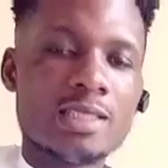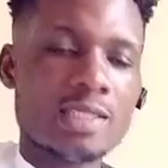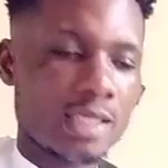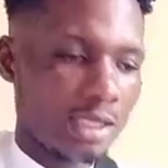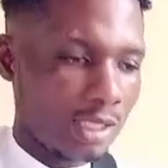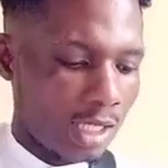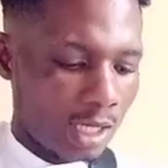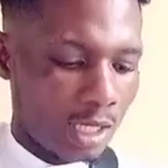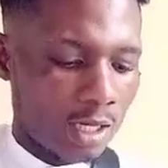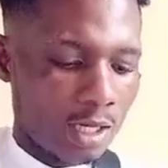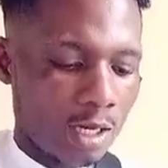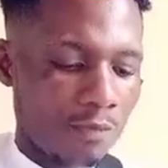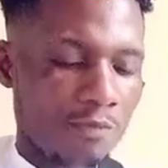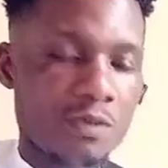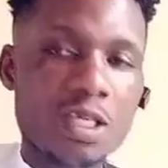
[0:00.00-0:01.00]
this is
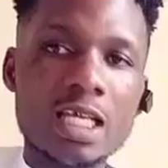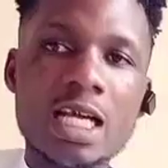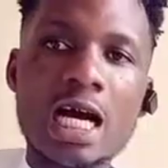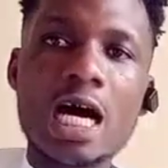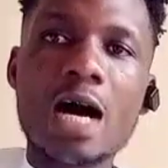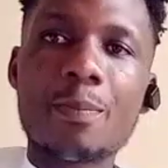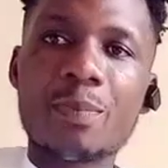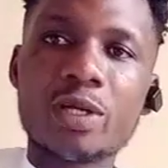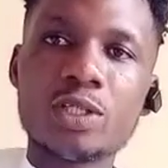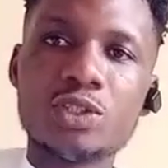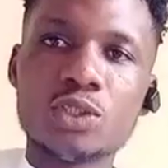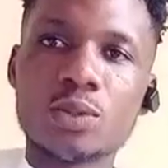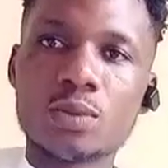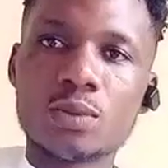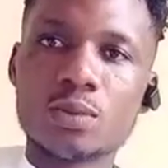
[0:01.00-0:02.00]
the finger
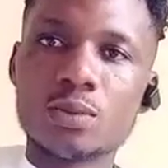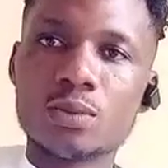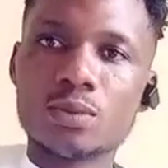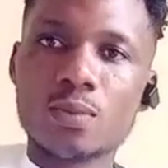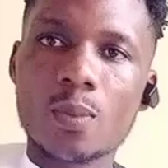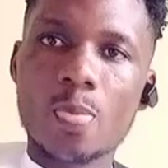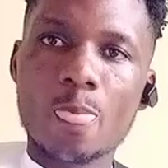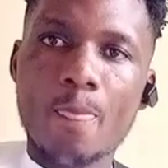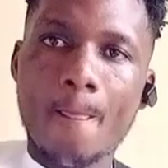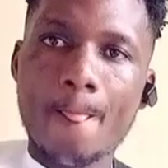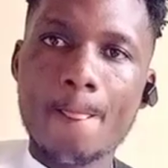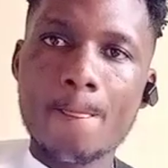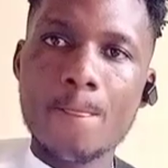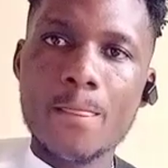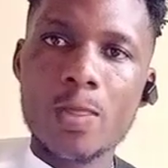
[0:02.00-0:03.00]
arpeggio.
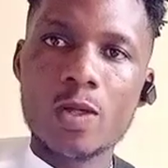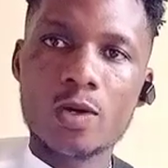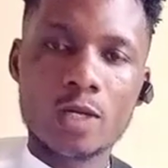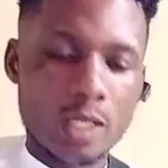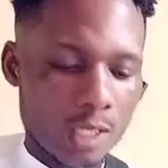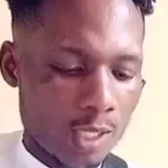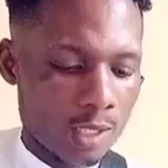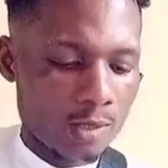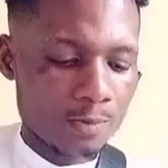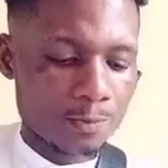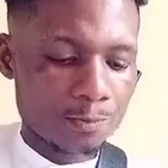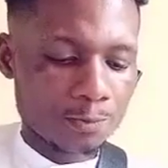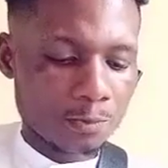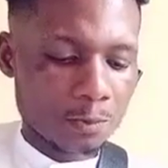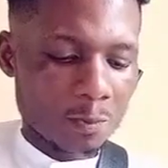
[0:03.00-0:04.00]
Okay,
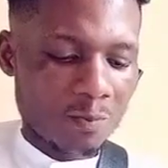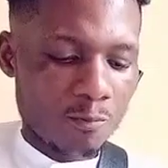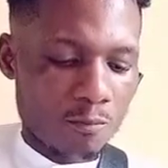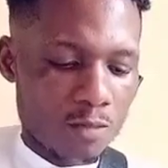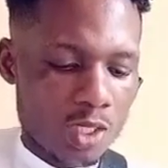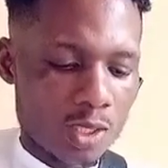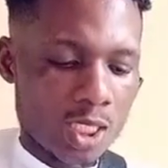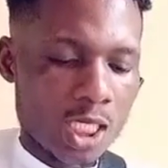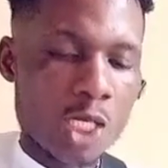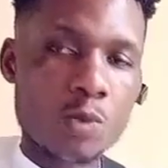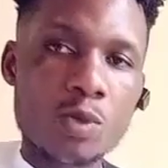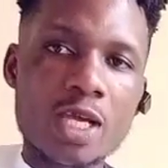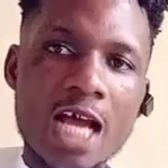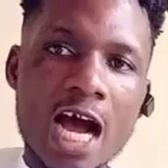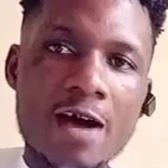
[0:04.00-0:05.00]
now
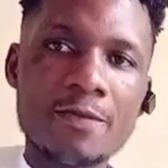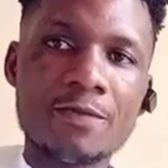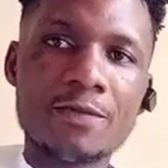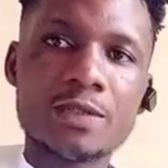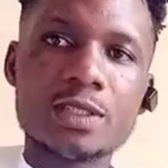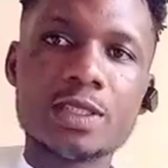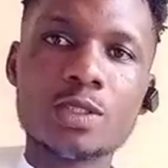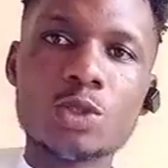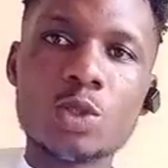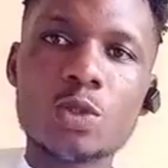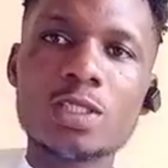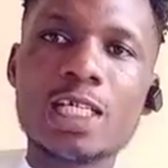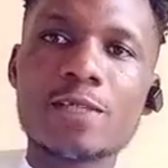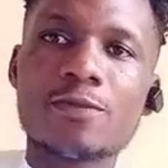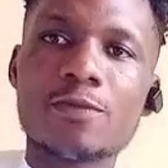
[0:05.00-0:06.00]
we have the
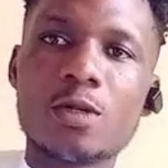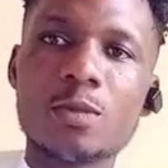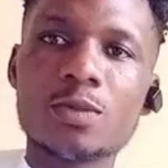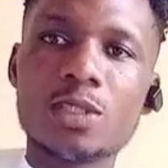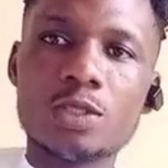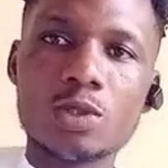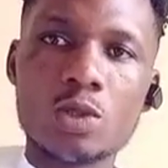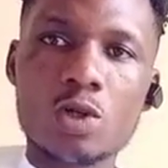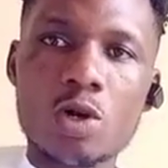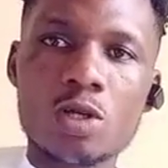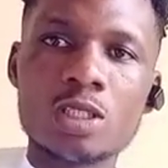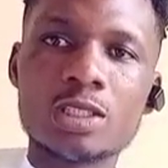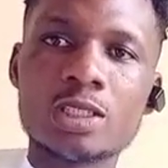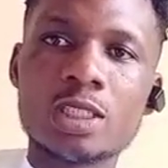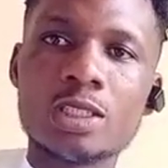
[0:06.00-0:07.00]
note that forms the do
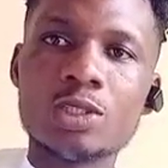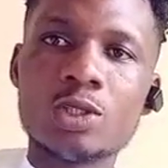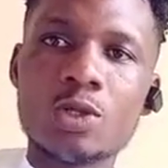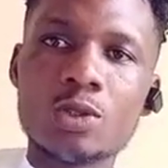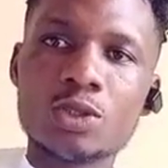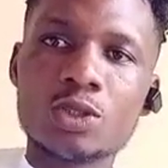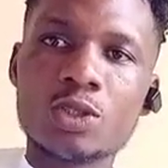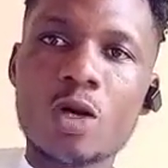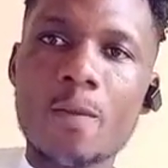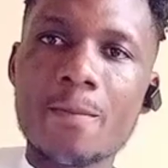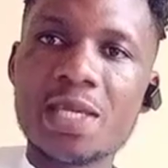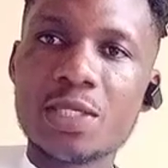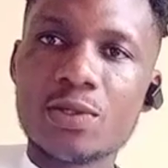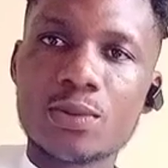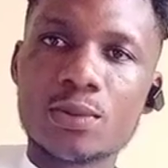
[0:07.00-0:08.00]
chord is the do, sol,
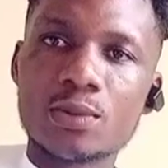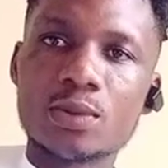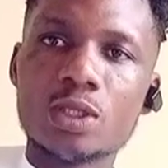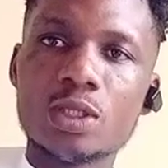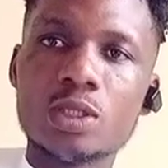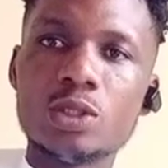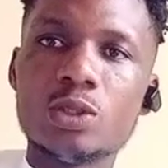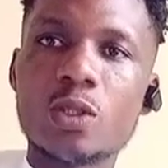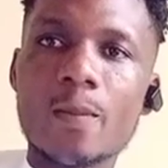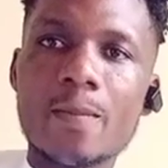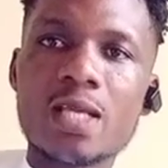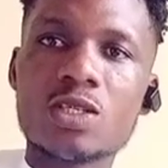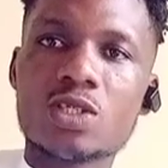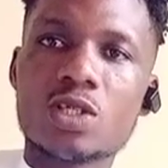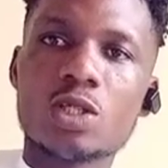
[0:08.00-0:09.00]
mi, do. Do,
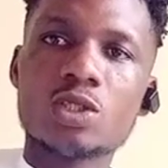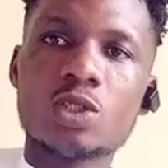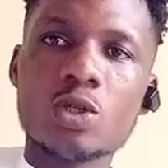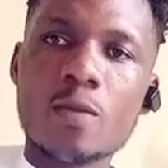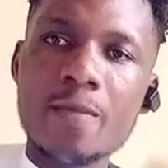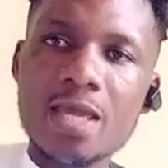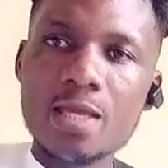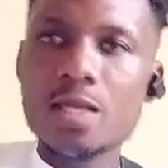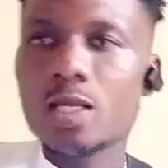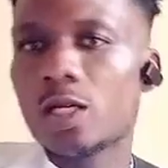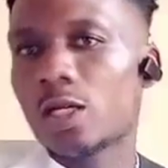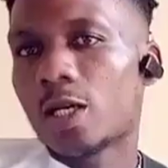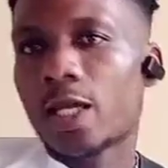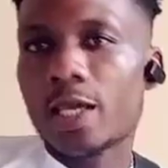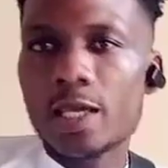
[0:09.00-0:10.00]
mi, sol, do, mi.
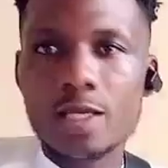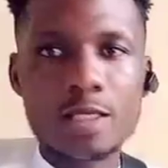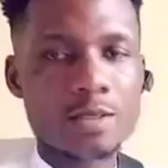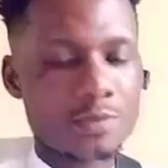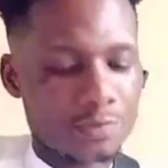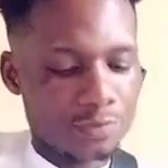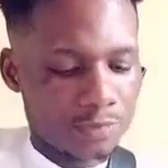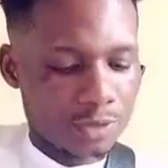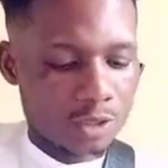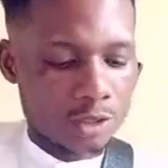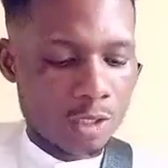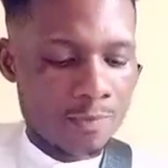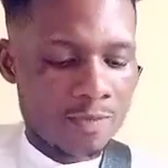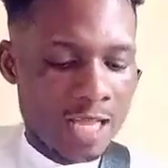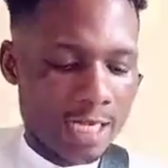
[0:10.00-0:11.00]
Okay,
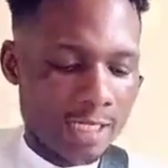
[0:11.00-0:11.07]
something